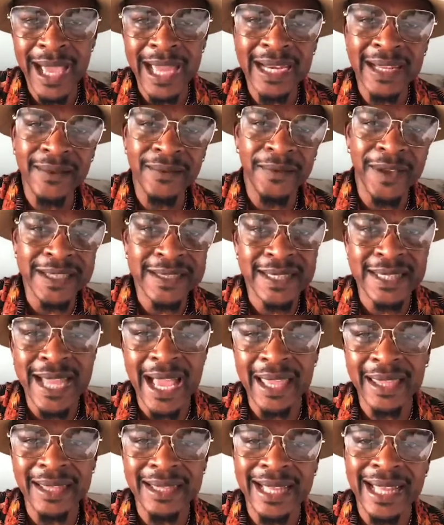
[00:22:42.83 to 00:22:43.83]
And invest
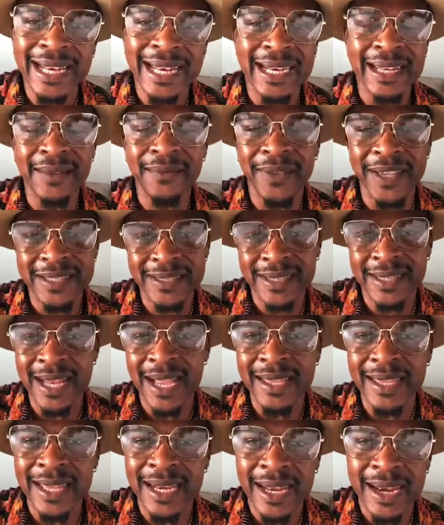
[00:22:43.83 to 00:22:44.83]
in England and invest
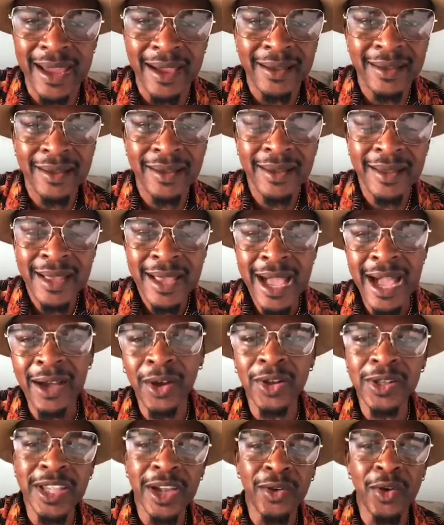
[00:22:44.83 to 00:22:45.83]
in Canada.
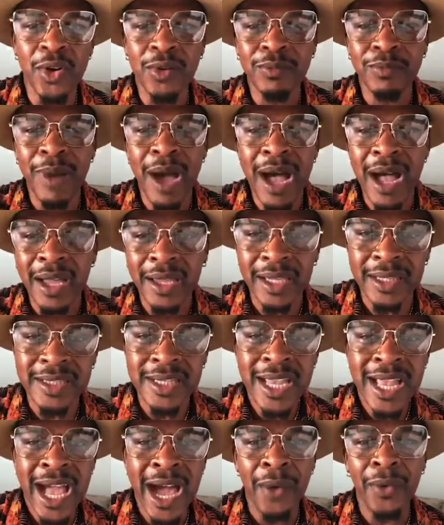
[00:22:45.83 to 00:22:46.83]
And got to call
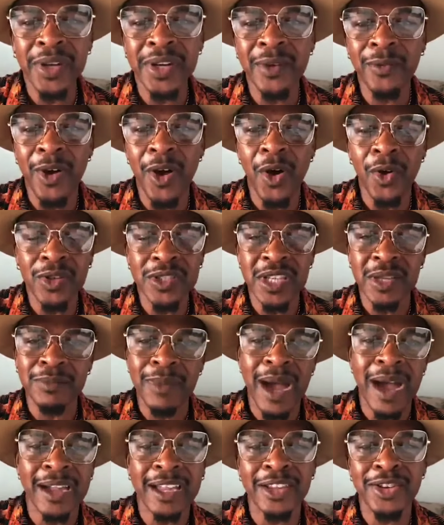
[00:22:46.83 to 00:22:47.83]
mortgage, and when the
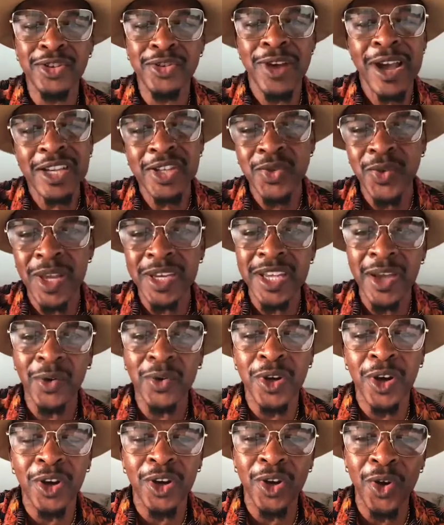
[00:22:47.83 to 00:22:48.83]
housing market crash, where
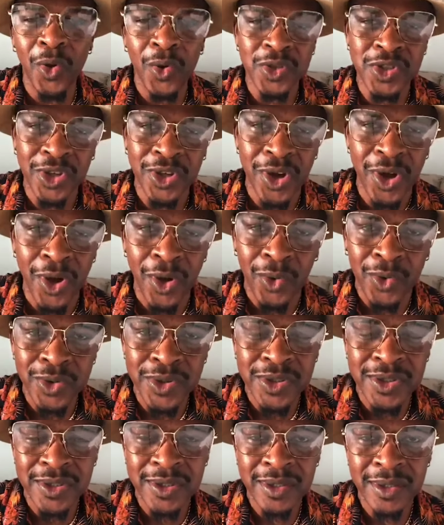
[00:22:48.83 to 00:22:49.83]
they're losing the
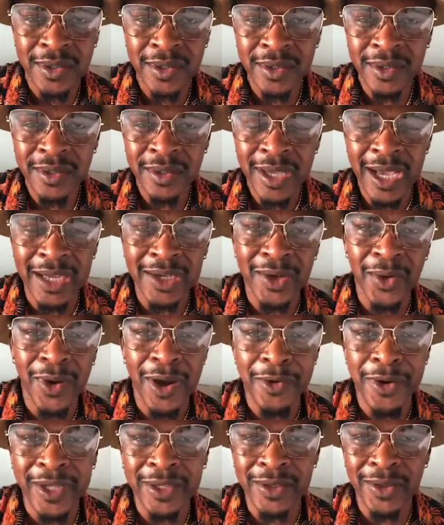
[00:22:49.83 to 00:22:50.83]
house, and
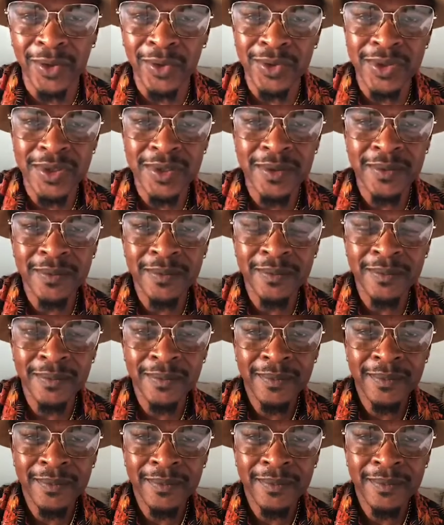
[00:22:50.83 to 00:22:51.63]
now a rent house.